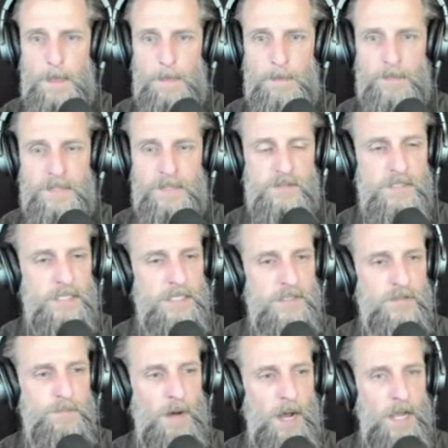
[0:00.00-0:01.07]
This
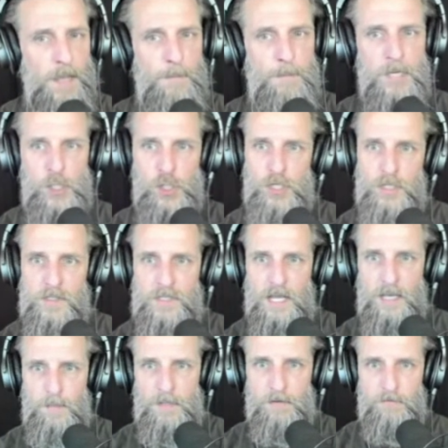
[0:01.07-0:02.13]
is my mission
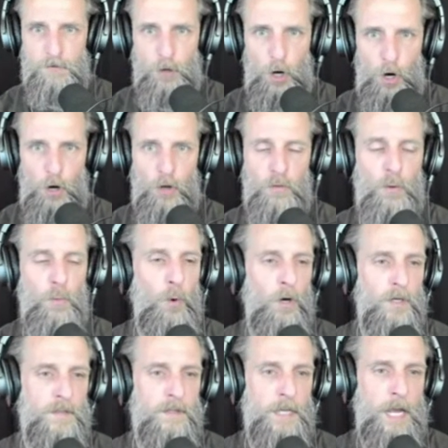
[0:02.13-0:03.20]
statement for all the
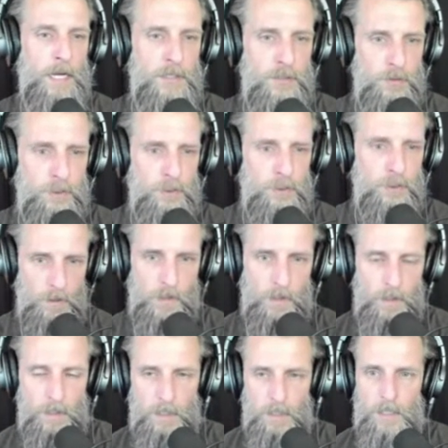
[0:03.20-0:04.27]
work that I do.
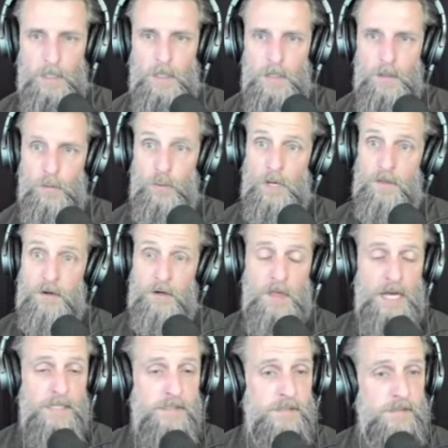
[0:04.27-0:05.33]
Whether
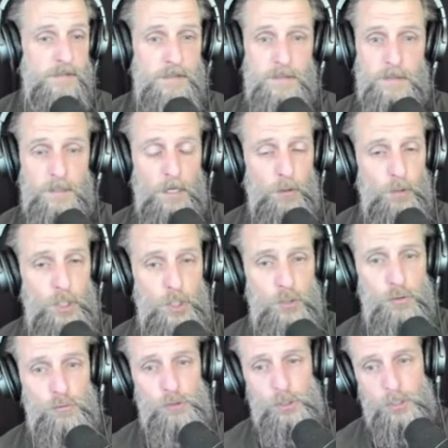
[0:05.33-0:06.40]
that's you know,
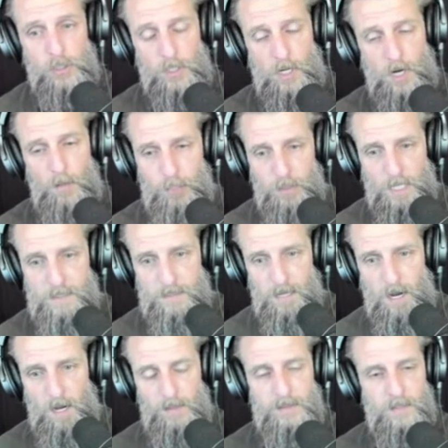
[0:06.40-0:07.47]
huge, complex
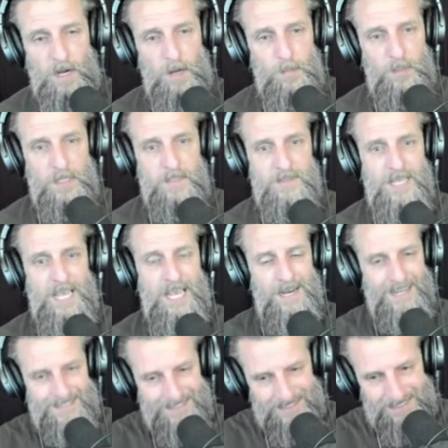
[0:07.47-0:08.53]
to- topics and
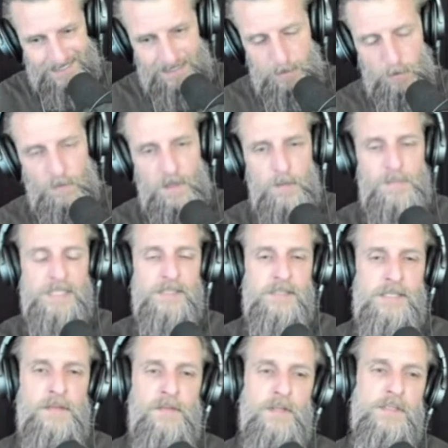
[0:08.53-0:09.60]
I distill them and
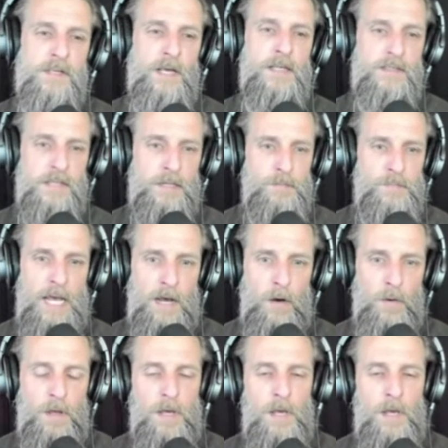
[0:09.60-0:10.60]
synthesize them down.